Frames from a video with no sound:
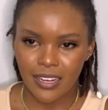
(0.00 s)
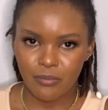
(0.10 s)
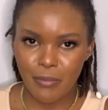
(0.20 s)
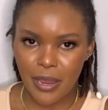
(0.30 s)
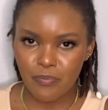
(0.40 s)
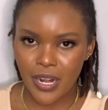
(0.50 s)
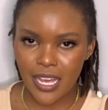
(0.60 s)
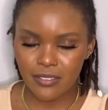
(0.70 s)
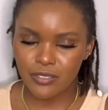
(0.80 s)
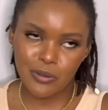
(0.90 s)
my plan,
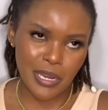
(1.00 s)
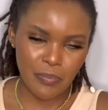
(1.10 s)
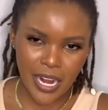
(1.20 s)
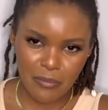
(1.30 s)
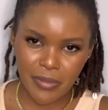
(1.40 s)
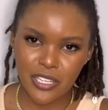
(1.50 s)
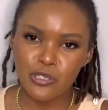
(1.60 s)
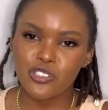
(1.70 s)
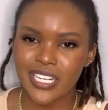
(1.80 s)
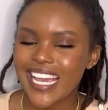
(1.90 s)
not my plan, but
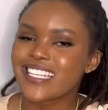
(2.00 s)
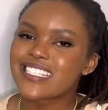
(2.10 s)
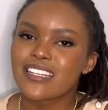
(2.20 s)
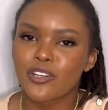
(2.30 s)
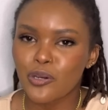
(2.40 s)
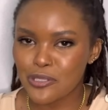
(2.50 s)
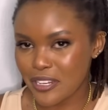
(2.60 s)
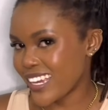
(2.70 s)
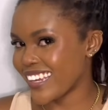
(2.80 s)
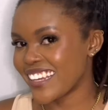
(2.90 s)
usually I still go to
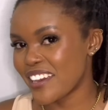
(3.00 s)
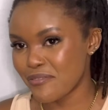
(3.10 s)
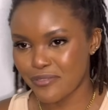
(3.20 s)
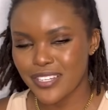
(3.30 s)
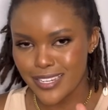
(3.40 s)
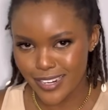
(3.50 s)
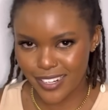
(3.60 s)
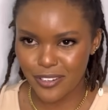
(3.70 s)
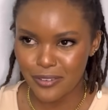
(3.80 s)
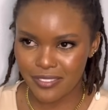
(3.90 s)
Kenya every
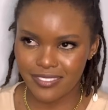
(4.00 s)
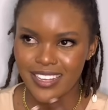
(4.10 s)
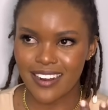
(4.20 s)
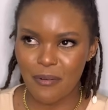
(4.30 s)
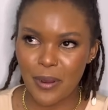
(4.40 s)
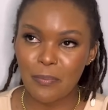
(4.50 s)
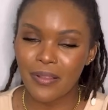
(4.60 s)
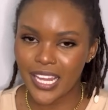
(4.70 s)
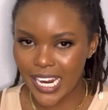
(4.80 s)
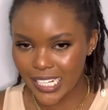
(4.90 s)
year, or that are my
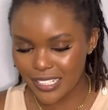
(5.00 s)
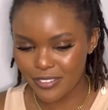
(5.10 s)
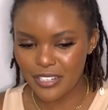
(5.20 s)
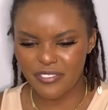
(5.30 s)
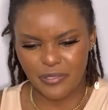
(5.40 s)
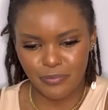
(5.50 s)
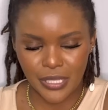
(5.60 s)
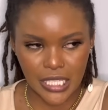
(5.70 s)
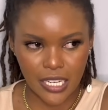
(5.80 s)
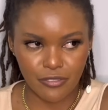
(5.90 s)
plan, even if I've
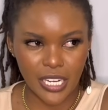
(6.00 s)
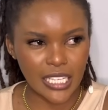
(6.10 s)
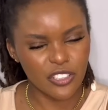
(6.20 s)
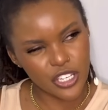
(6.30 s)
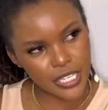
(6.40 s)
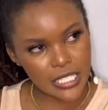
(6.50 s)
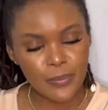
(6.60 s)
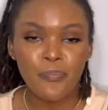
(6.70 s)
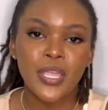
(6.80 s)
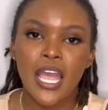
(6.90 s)
been here for like three years.
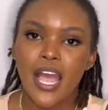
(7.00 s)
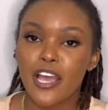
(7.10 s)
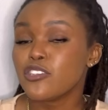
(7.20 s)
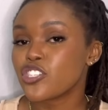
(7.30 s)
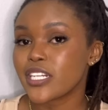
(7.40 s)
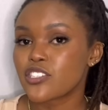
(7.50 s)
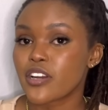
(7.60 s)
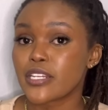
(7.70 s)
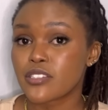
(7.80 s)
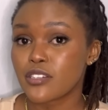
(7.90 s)
I usually
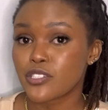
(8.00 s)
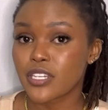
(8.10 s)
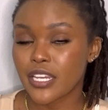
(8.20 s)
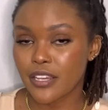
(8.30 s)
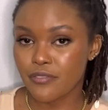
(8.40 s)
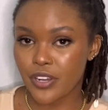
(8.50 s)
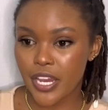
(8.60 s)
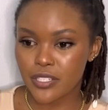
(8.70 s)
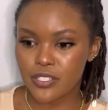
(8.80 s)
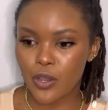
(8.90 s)
try to go to Kenya every
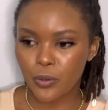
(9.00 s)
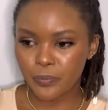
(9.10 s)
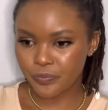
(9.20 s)
year. So